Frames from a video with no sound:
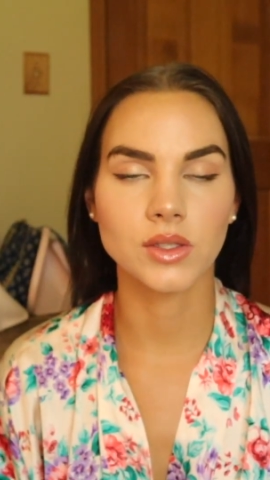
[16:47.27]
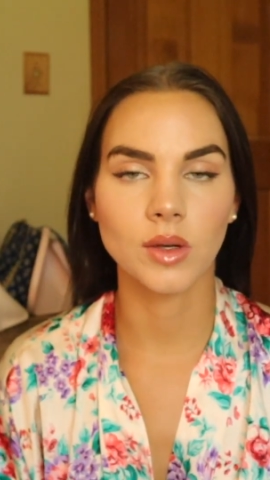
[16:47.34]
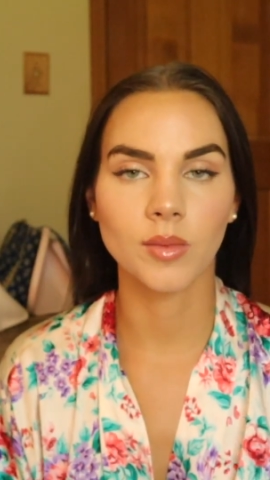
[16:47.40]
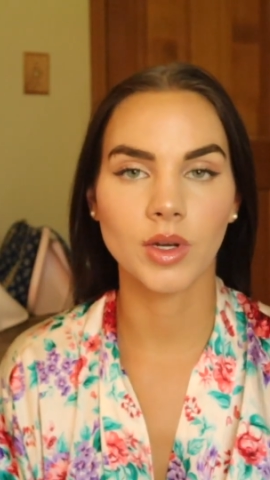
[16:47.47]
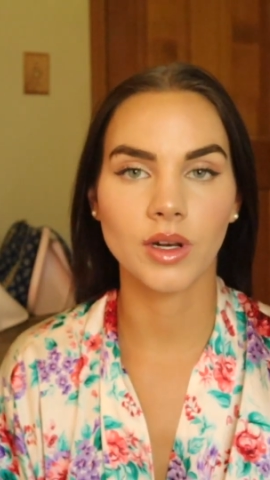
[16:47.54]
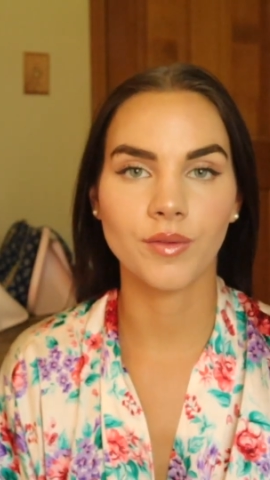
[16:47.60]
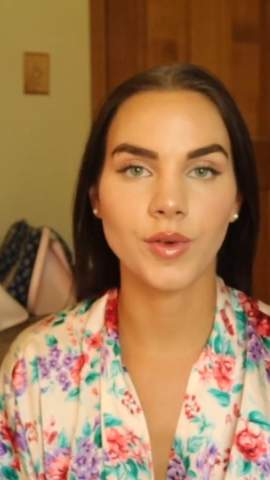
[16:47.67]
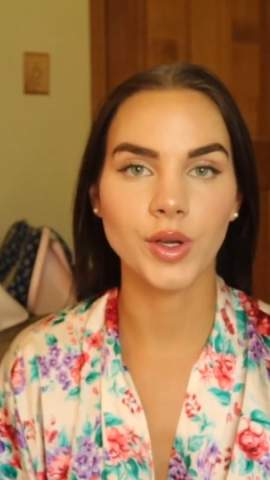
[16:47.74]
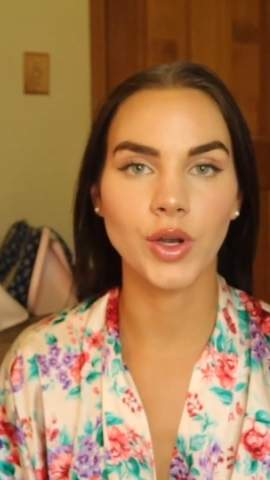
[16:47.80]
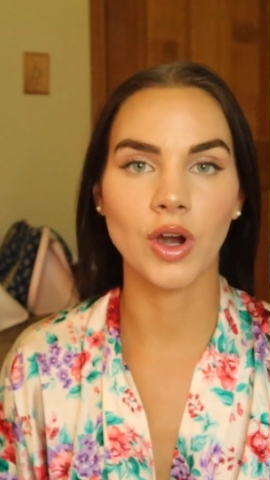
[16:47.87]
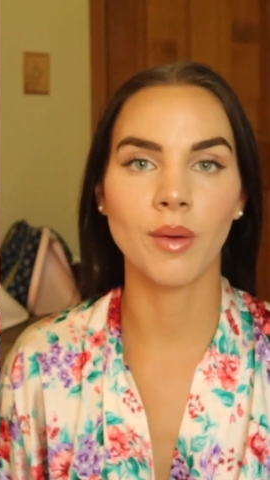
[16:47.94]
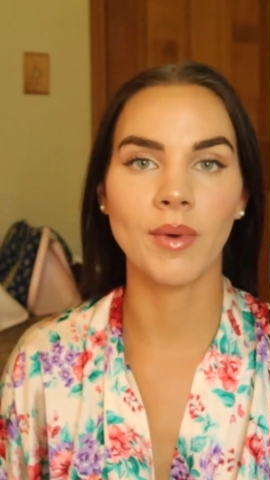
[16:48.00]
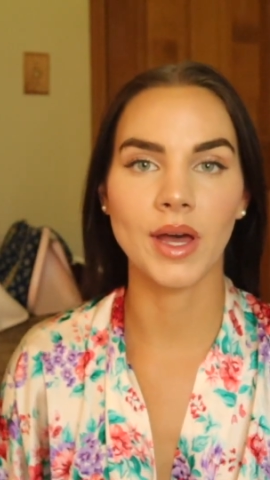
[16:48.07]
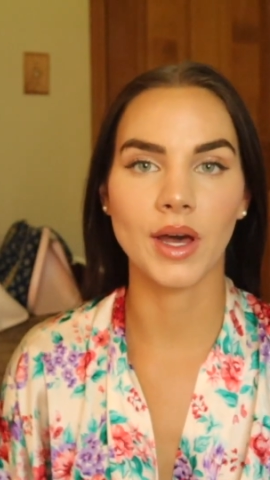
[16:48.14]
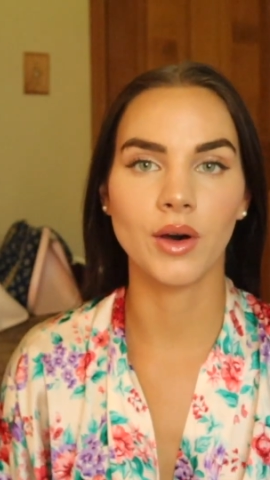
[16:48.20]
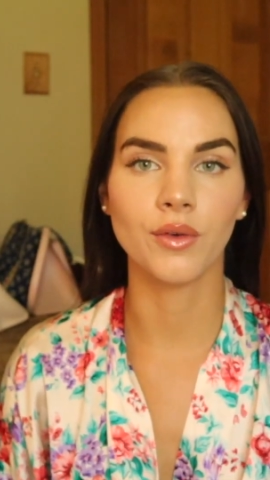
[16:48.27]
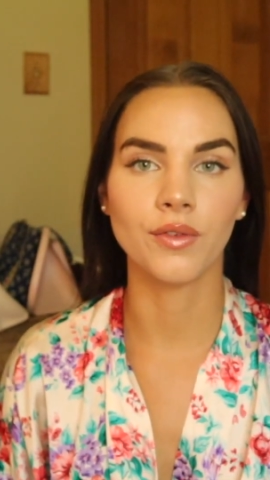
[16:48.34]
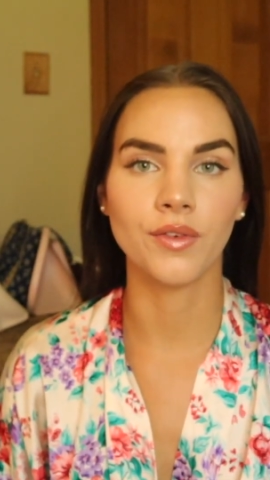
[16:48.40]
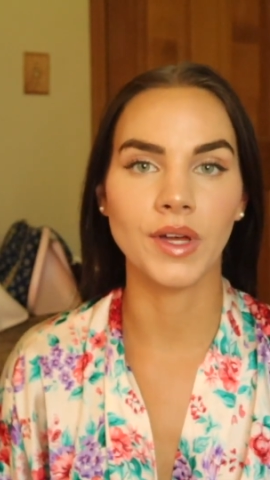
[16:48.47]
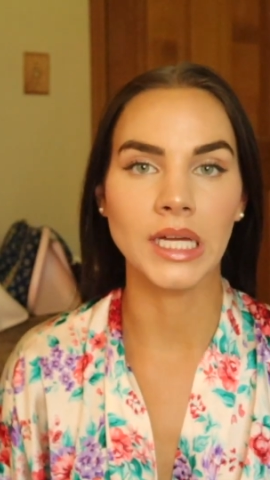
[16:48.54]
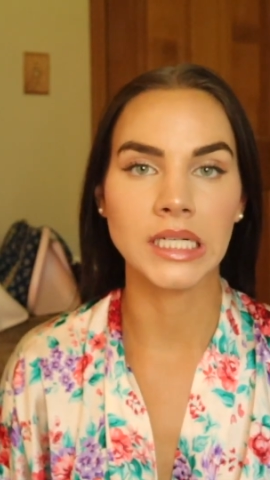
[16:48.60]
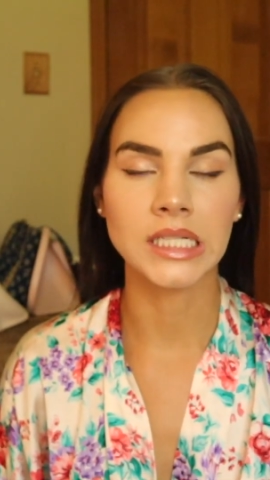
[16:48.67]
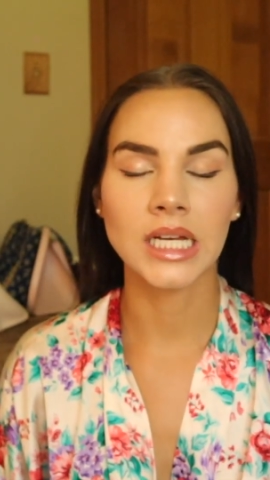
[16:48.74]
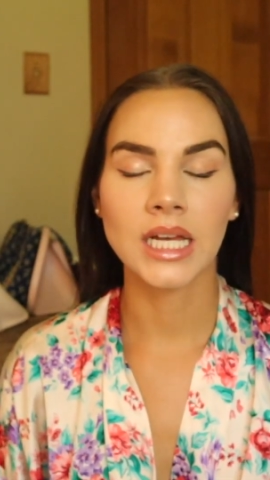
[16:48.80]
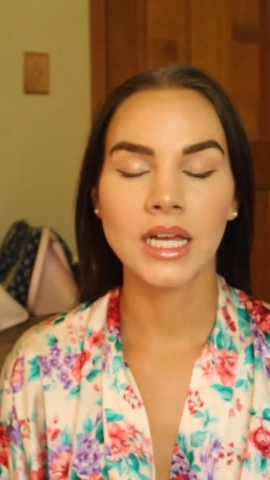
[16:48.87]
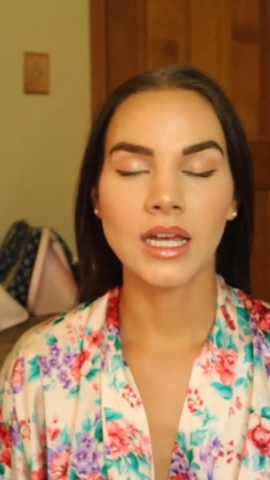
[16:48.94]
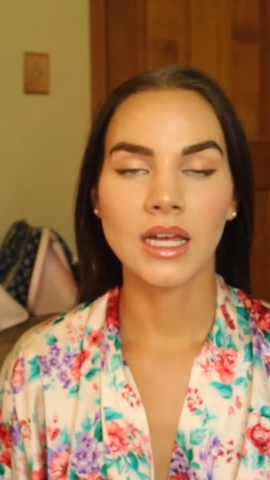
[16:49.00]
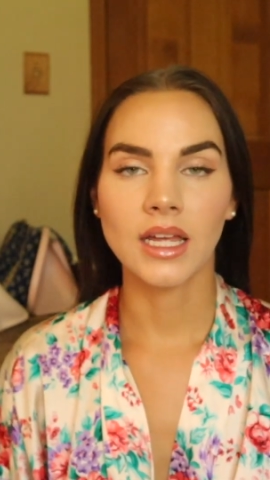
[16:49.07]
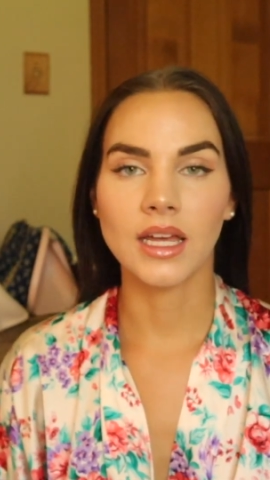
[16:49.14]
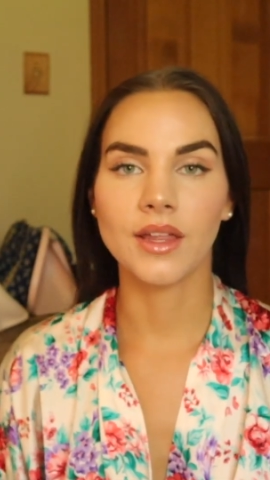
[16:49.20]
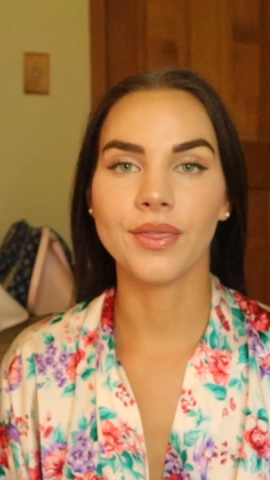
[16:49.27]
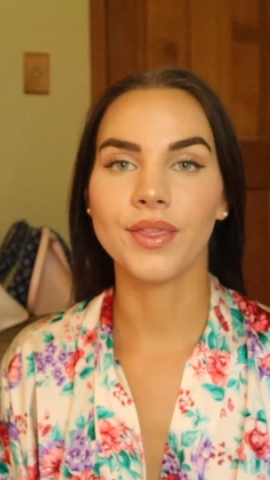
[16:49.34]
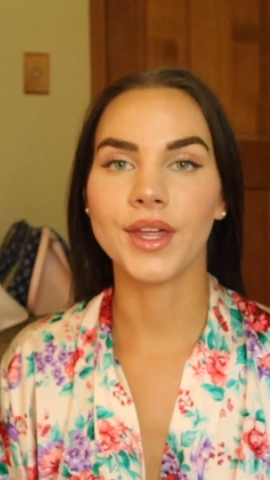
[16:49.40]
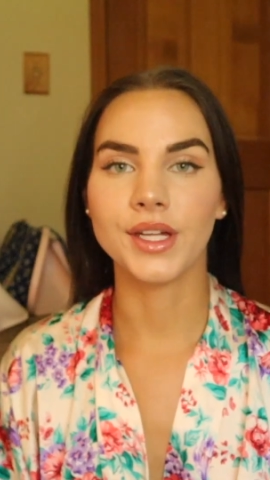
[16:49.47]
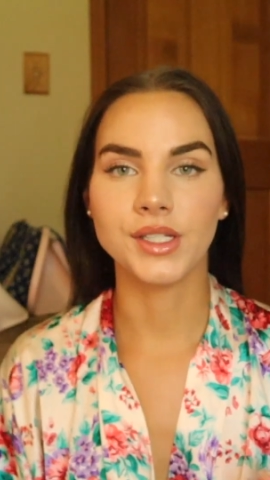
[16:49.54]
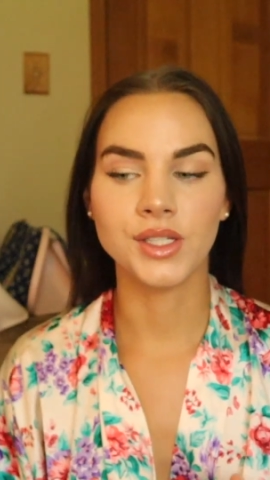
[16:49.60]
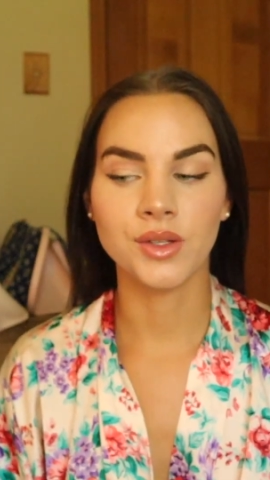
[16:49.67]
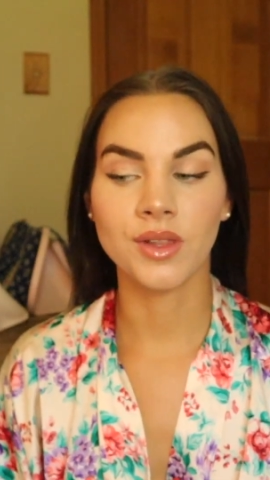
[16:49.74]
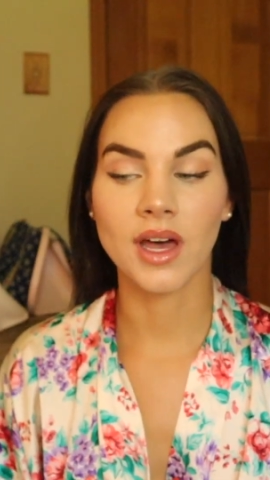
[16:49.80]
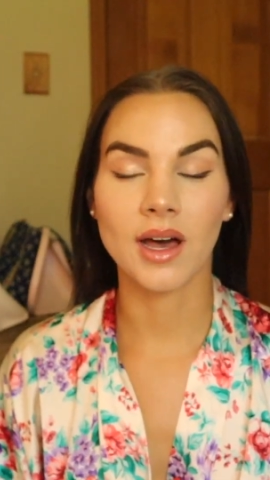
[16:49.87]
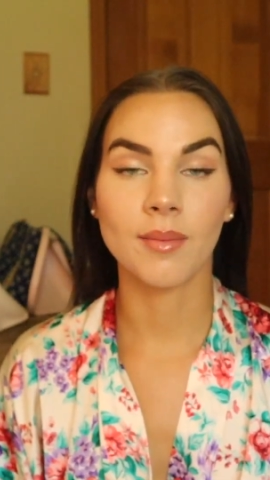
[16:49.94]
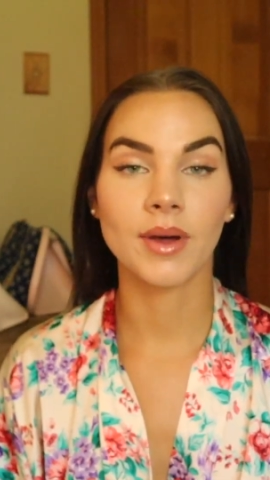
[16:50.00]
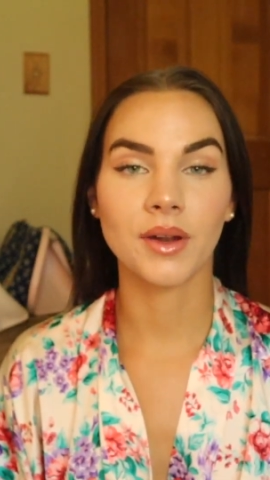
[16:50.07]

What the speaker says: so I'm gonna figure out my outfit and then do that.